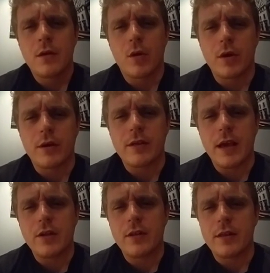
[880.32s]

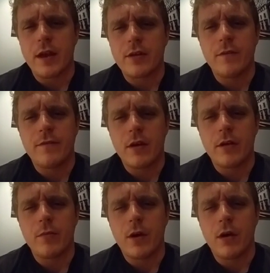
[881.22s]
organization that's actually
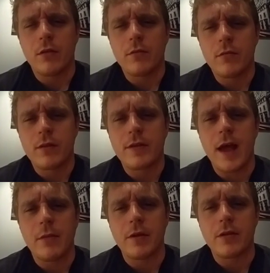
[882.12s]
fairly well
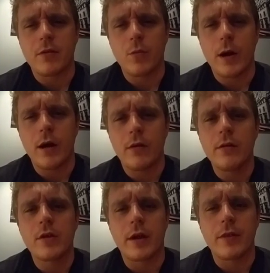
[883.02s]
established as
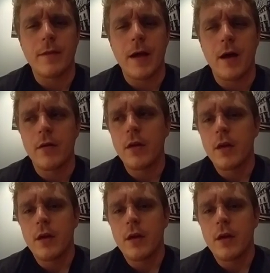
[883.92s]
well. Check them out.